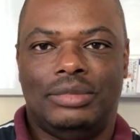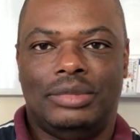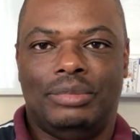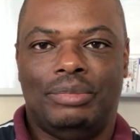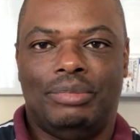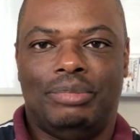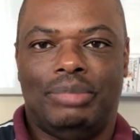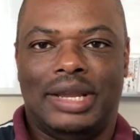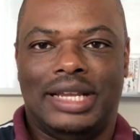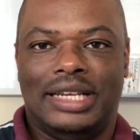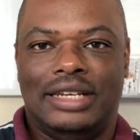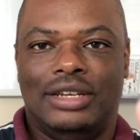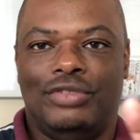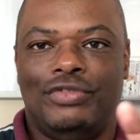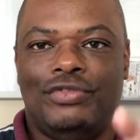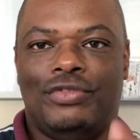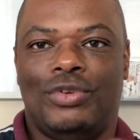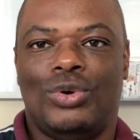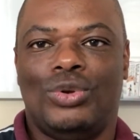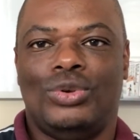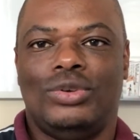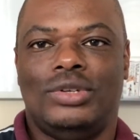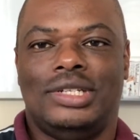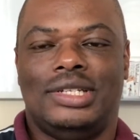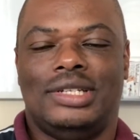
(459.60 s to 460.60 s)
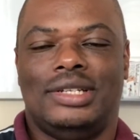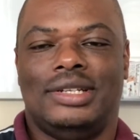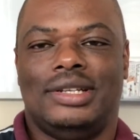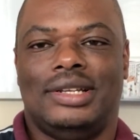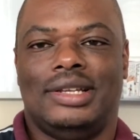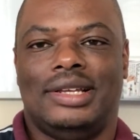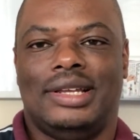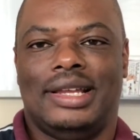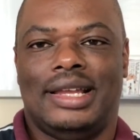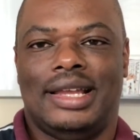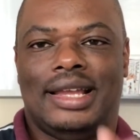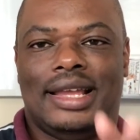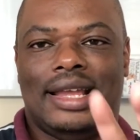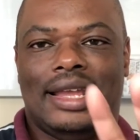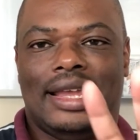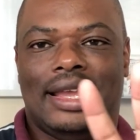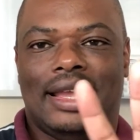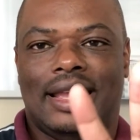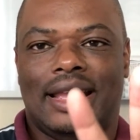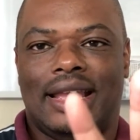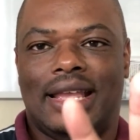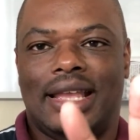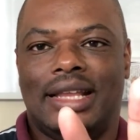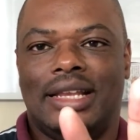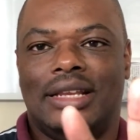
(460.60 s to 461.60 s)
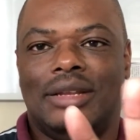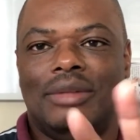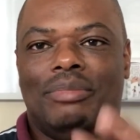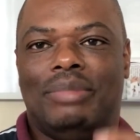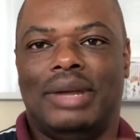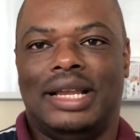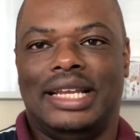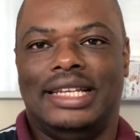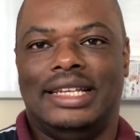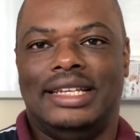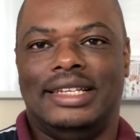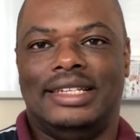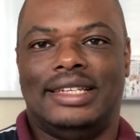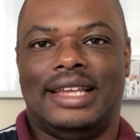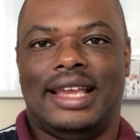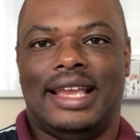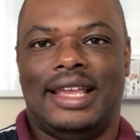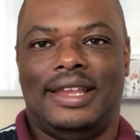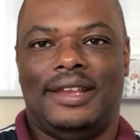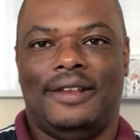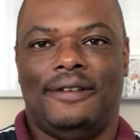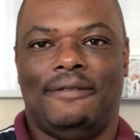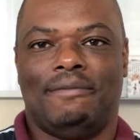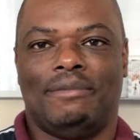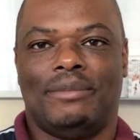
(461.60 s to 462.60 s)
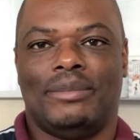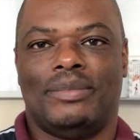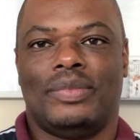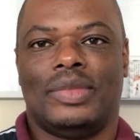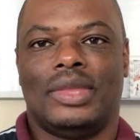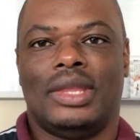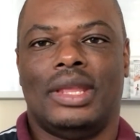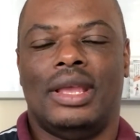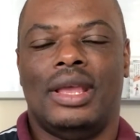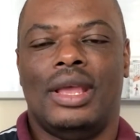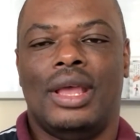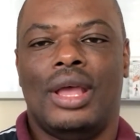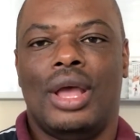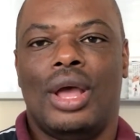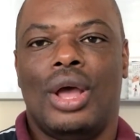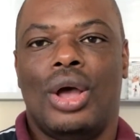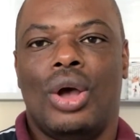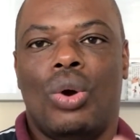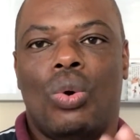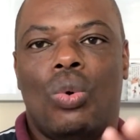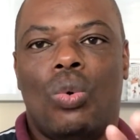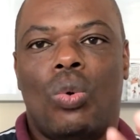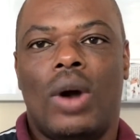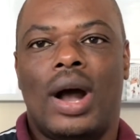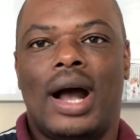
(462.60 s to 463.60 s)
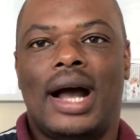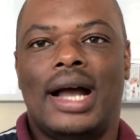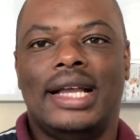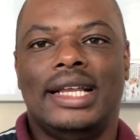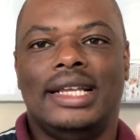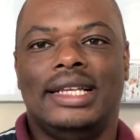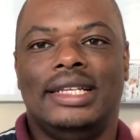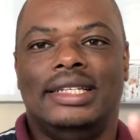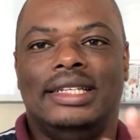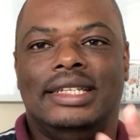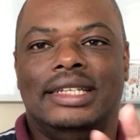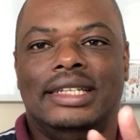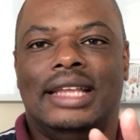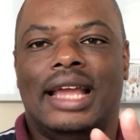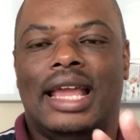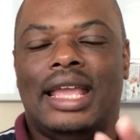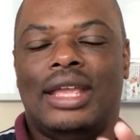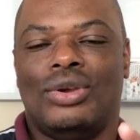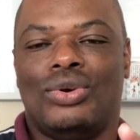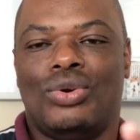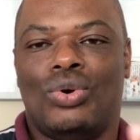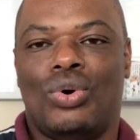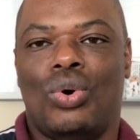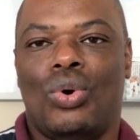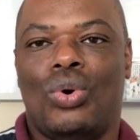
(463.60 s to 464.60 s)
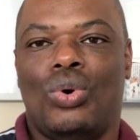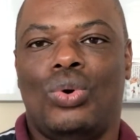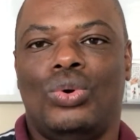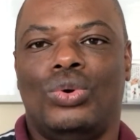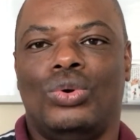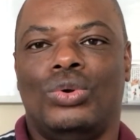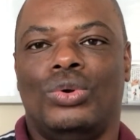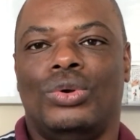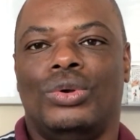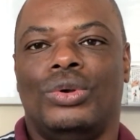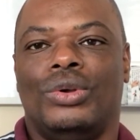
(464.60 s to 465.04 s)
by default and by design. Why did I call